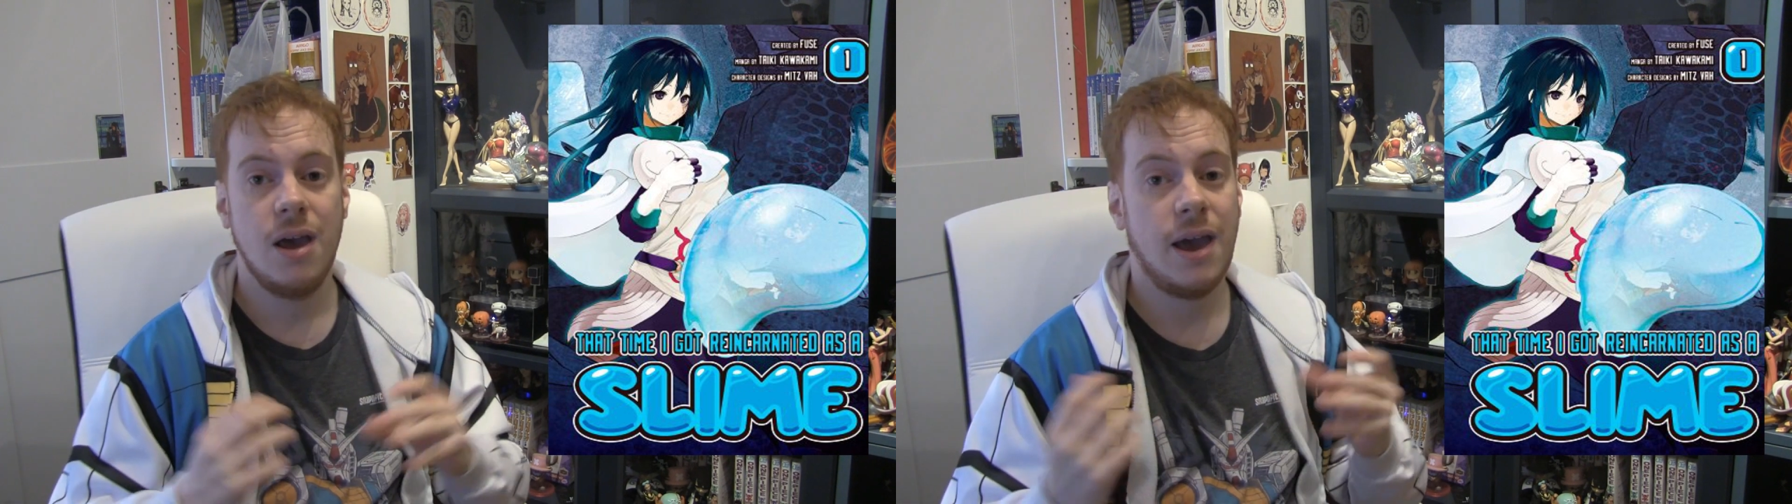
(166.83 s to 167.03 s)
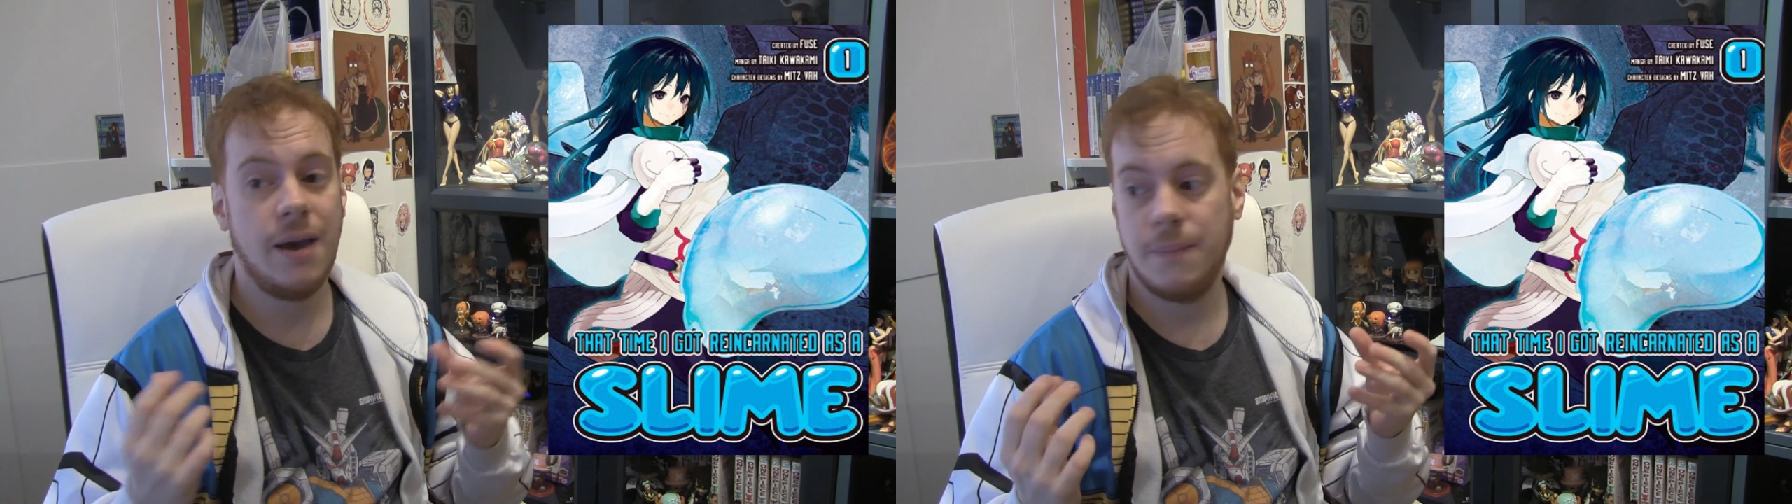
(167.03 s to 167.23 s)

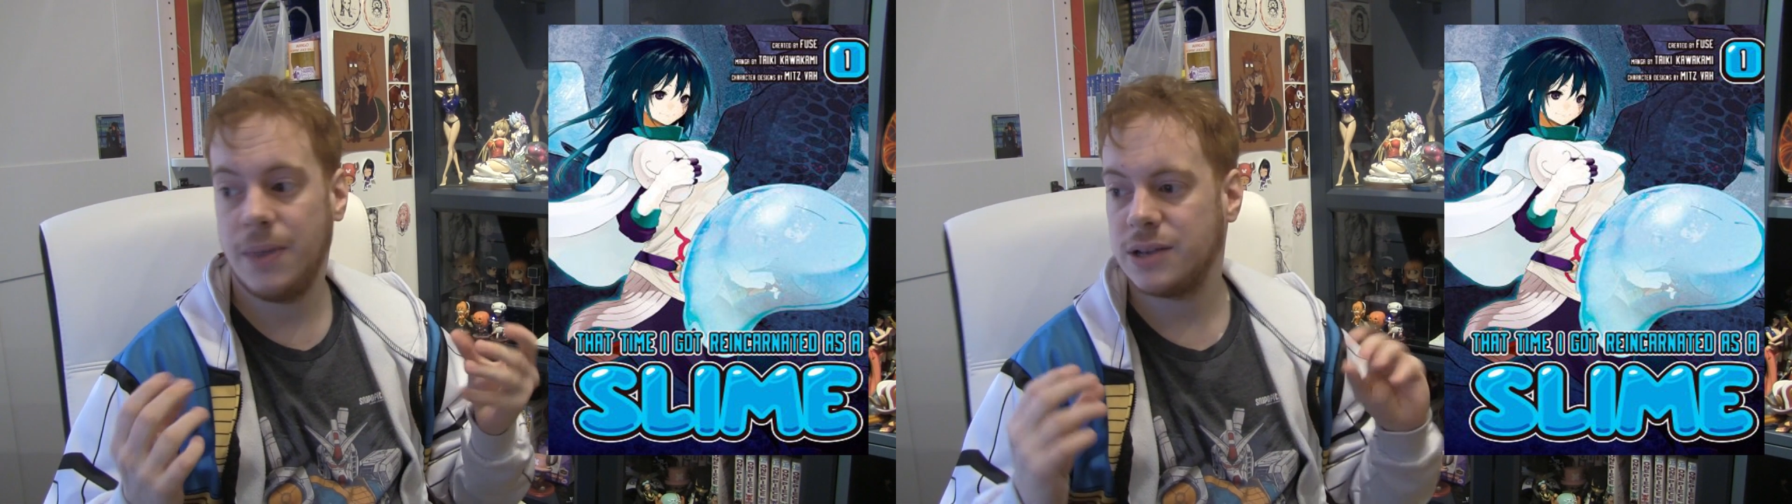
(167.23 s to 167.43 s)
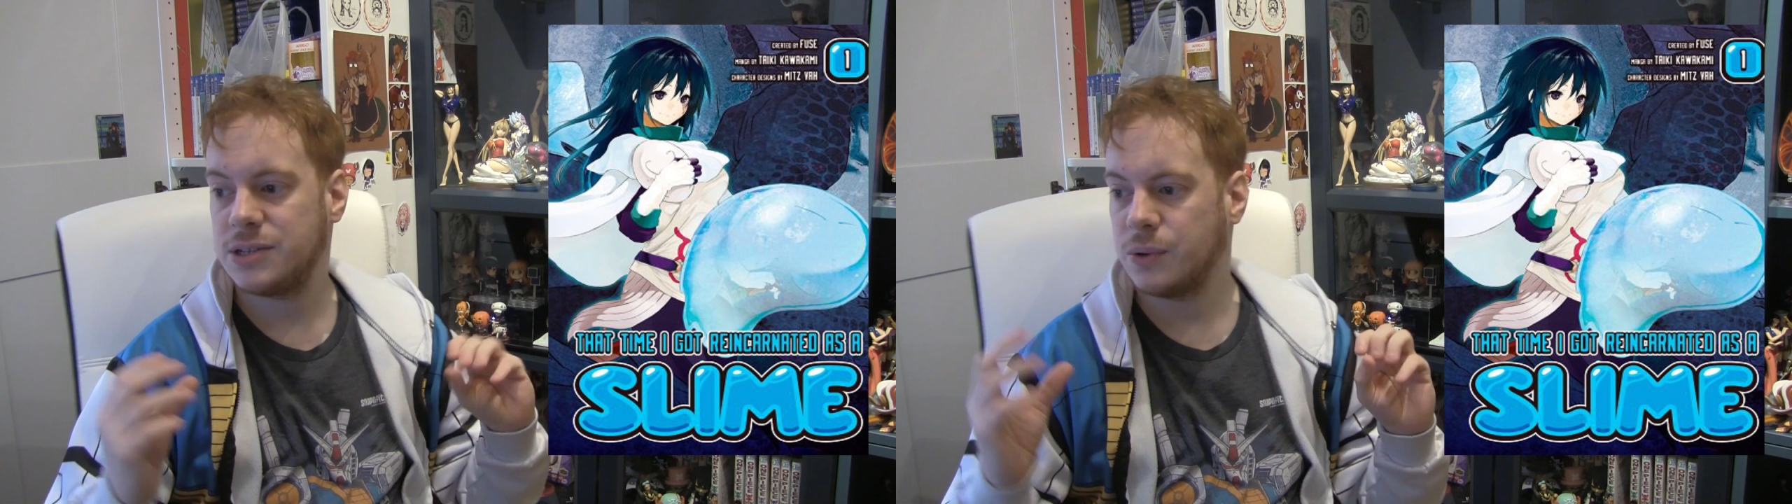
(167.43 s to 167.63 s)
Um,
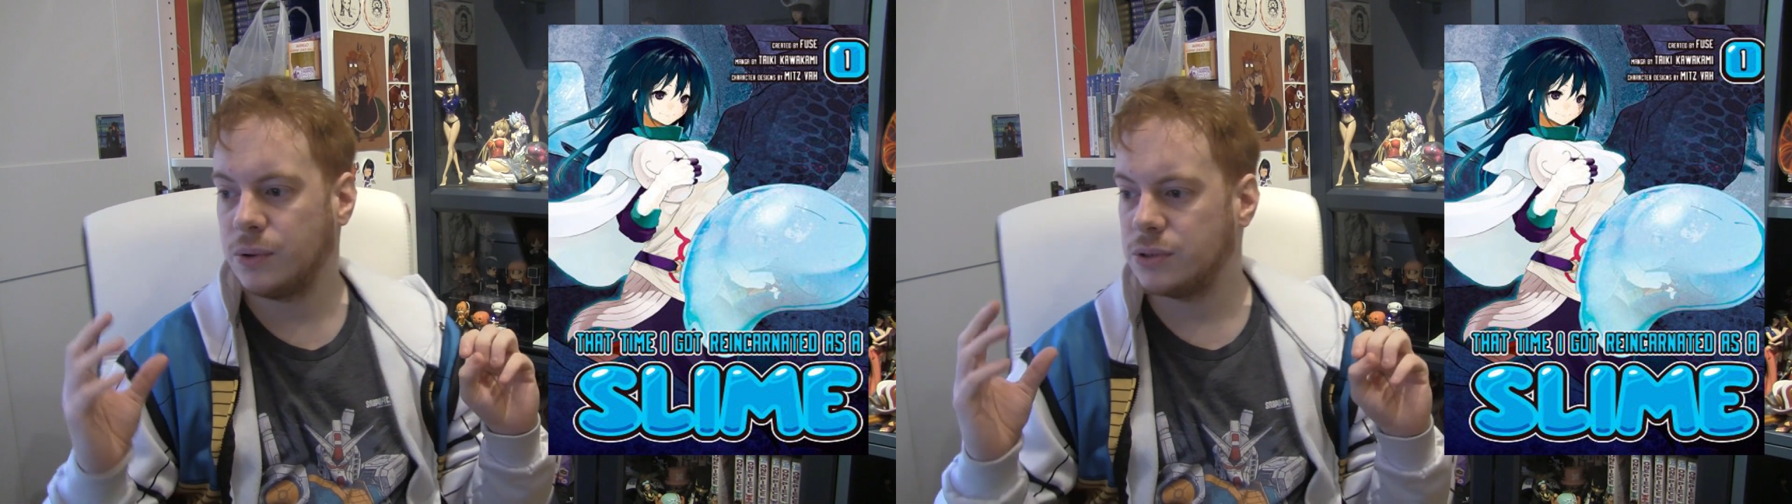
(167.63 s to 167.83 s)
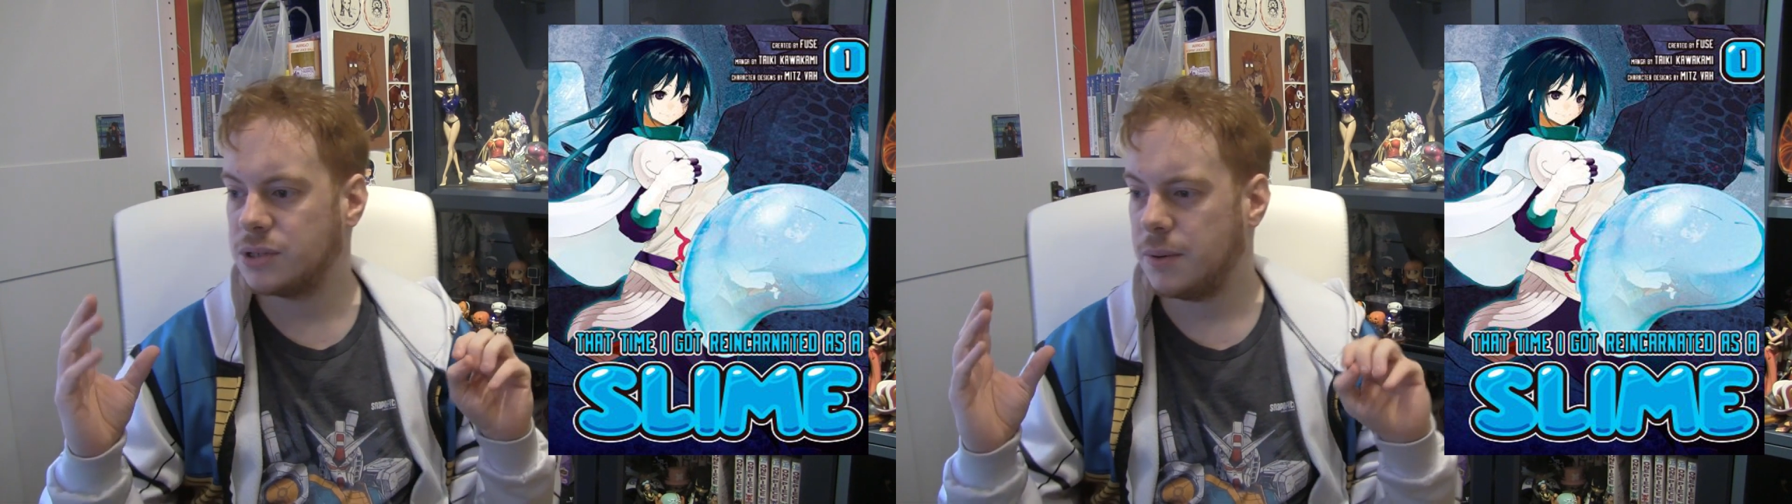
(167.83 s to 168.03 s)
that
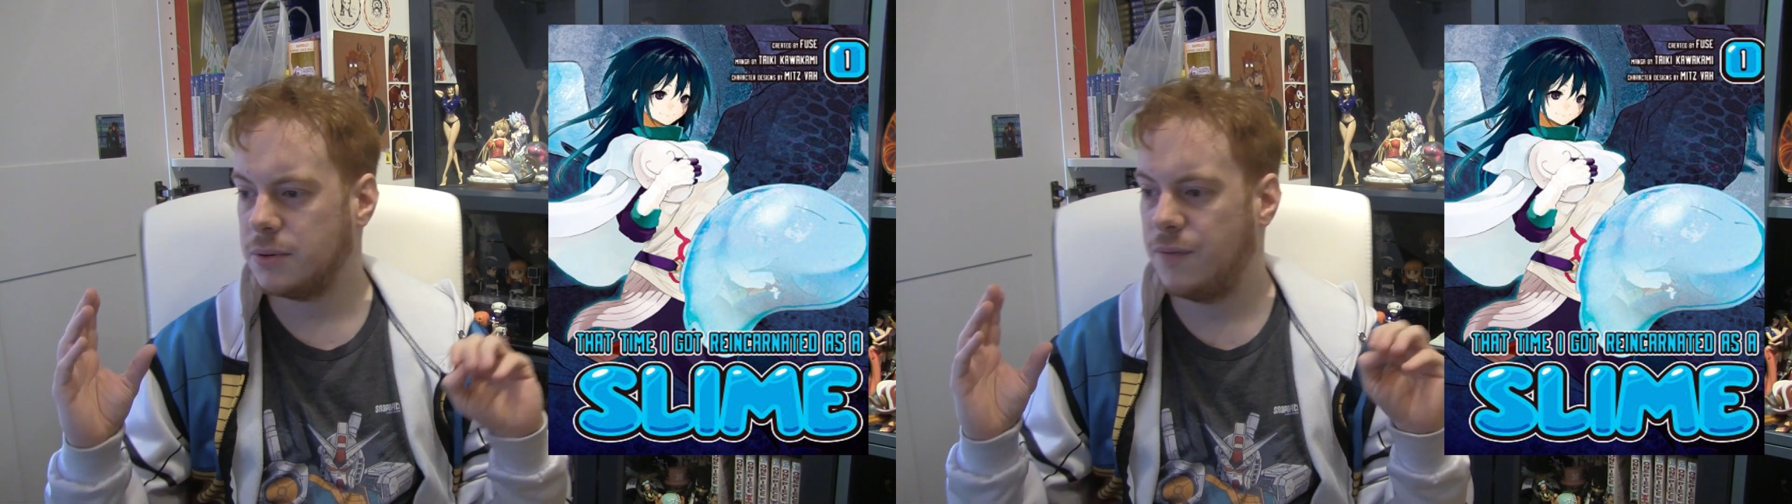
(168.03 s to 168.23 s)
sold